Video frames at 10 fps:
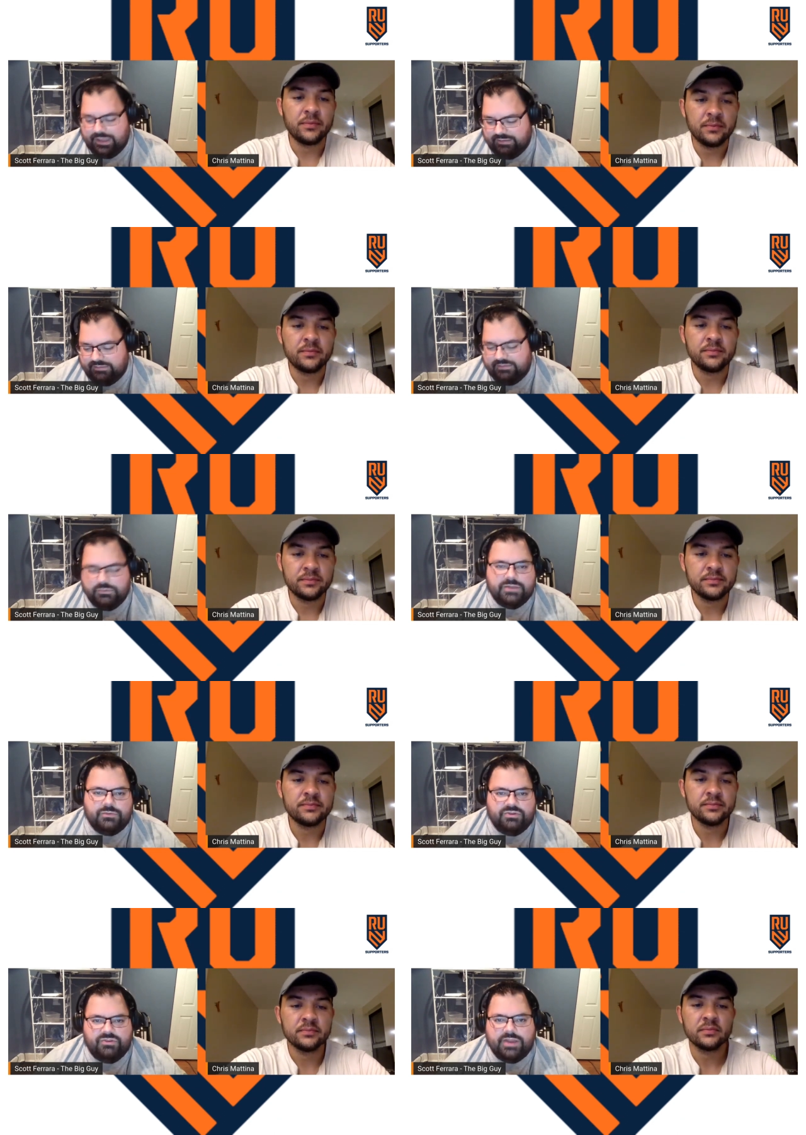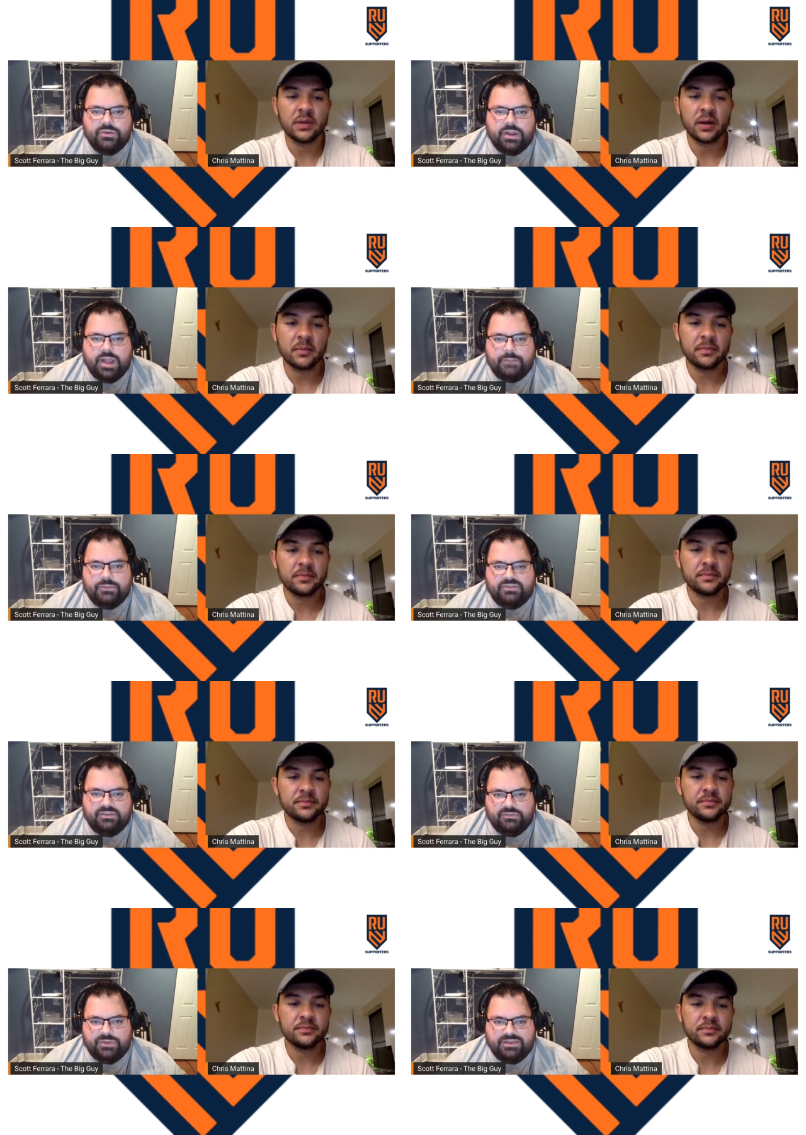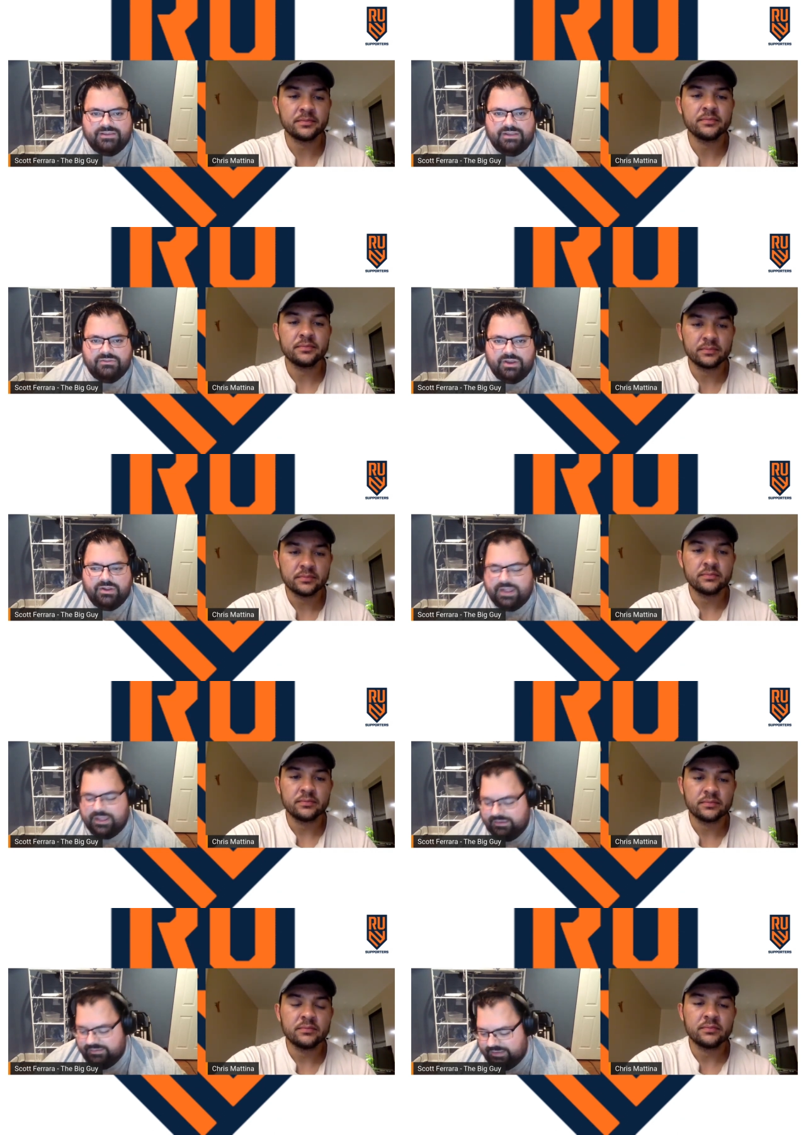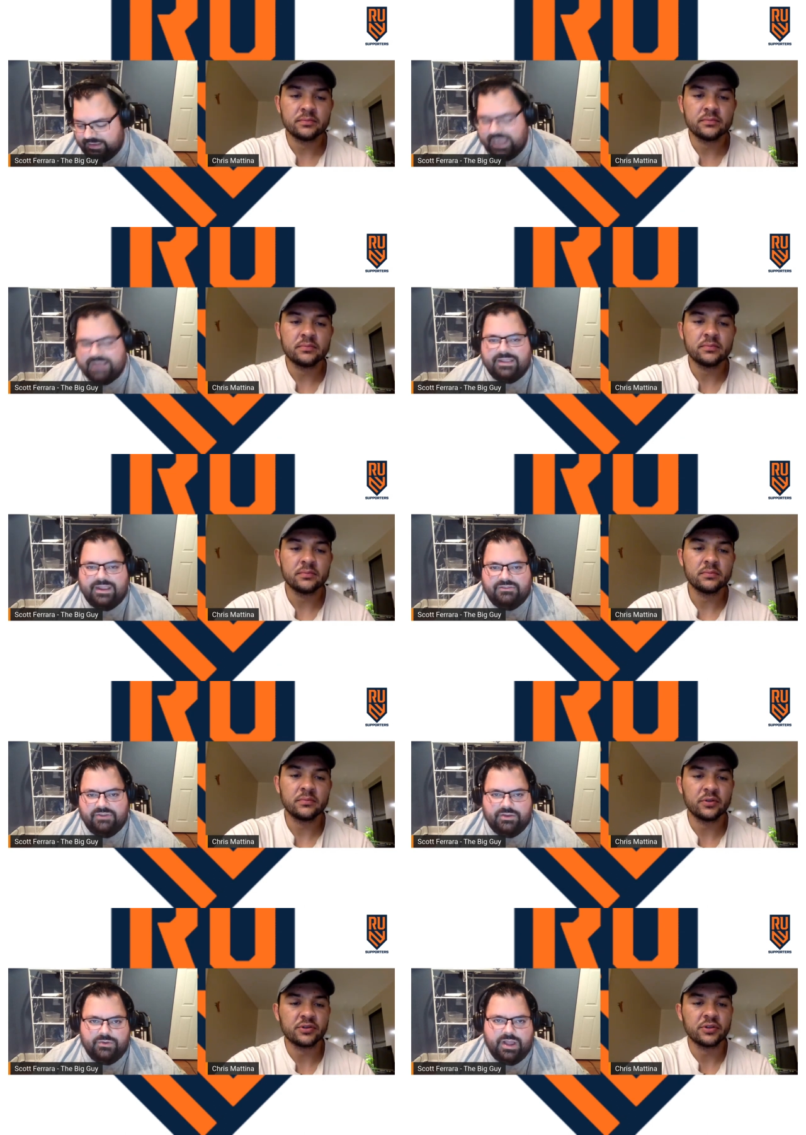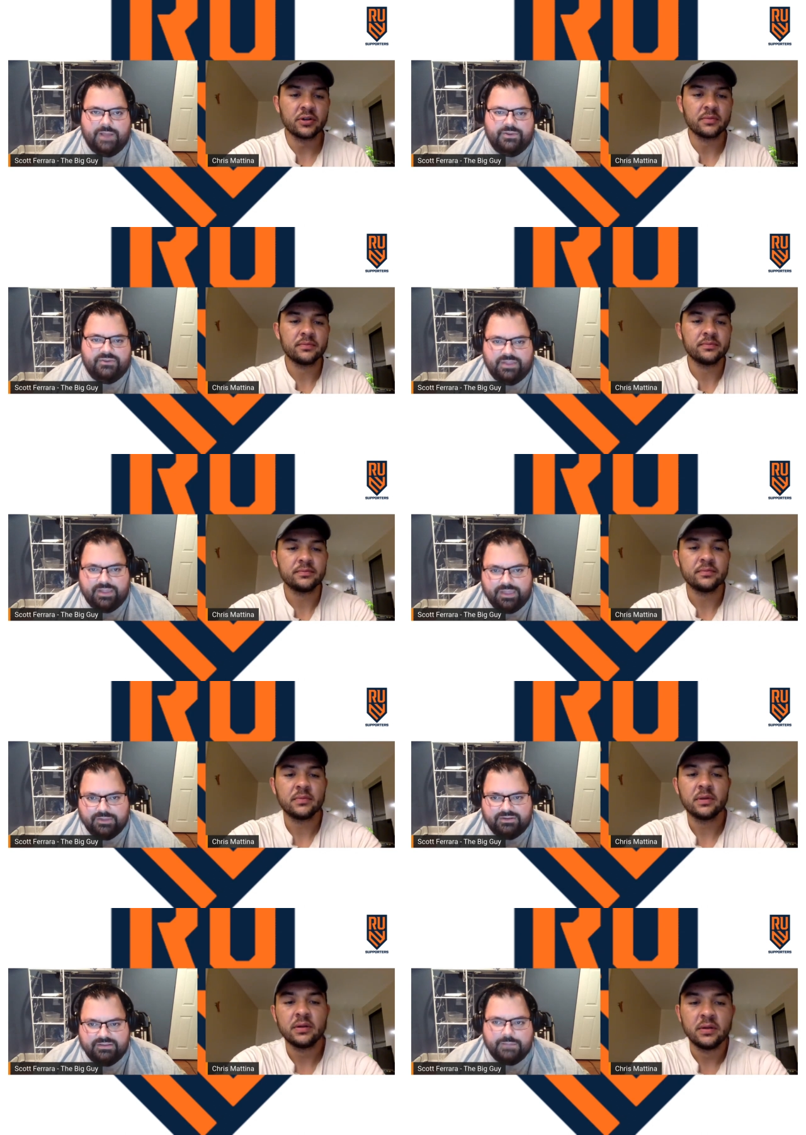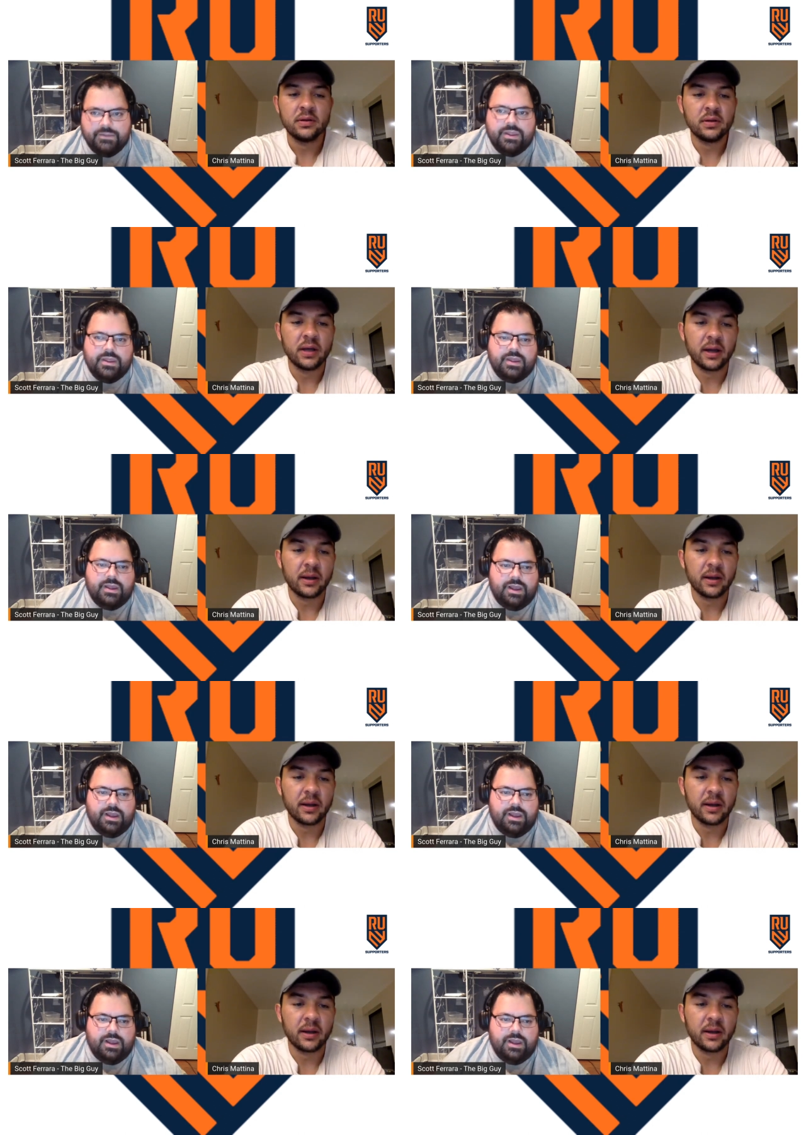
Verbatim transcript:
Speaker 1: Like this is what we're trying to accomplish. This is what this kid's trying to. Then this is the next thing he's trying to accomplish, and then the third step.